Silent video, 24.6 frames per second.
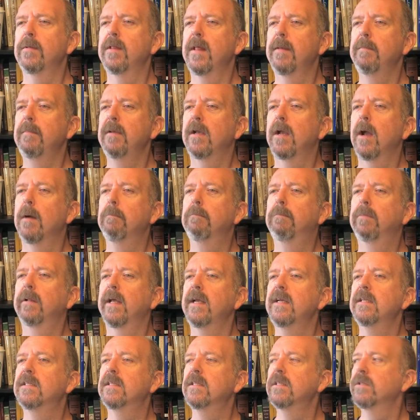They become
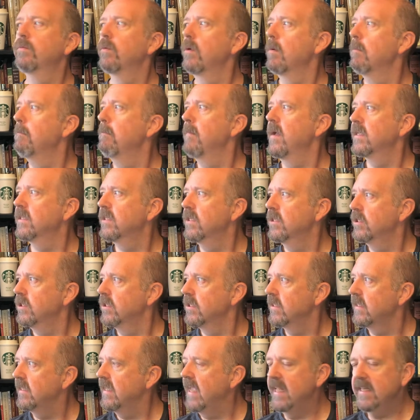places where
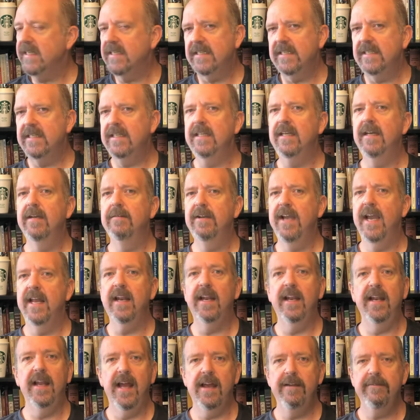messages get get
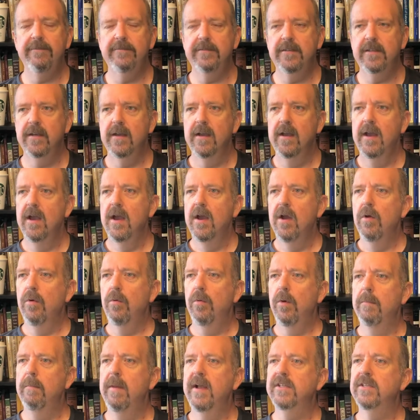left,
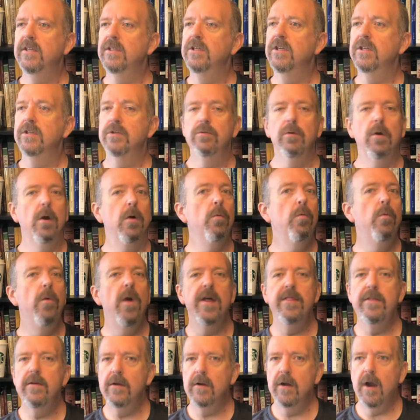were messages
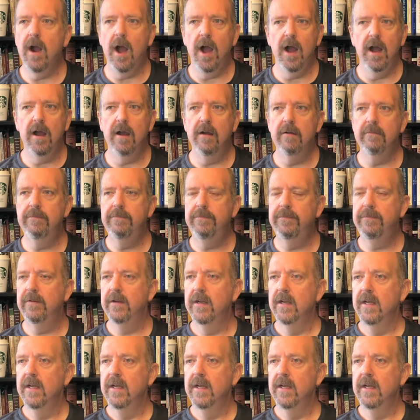whether of